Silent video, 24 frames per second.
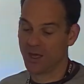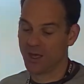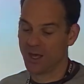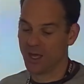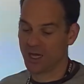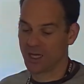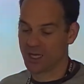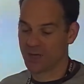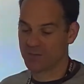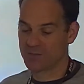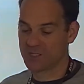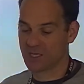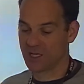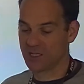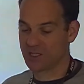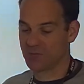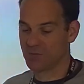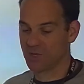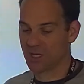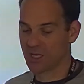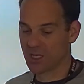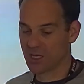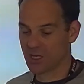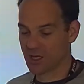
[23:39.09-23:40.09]
and it comes down to
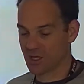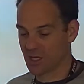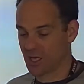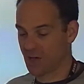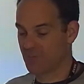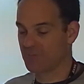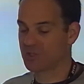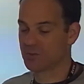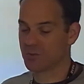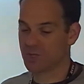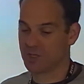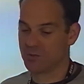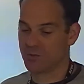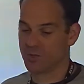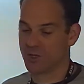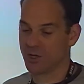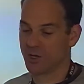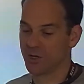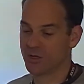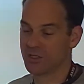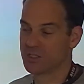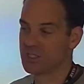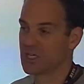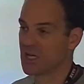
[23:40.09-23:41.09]
be comfortably
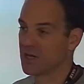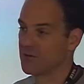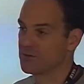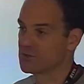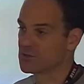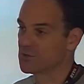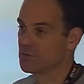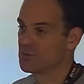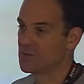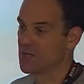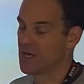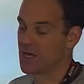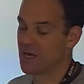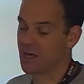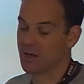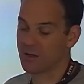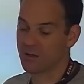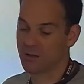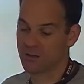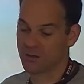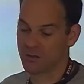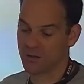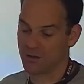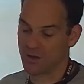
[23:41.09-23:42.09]
below the JavaScript now
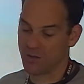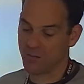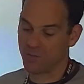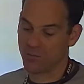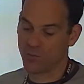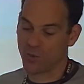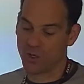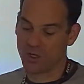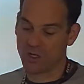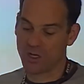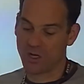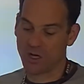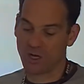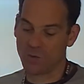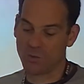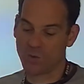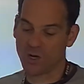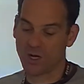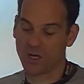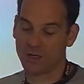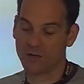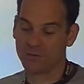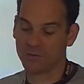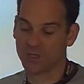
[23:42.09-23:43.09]
at
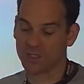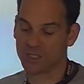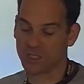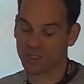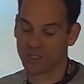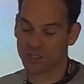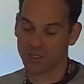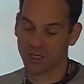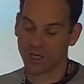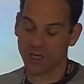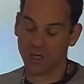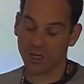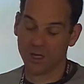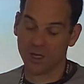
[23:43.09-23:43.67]
0.91, which is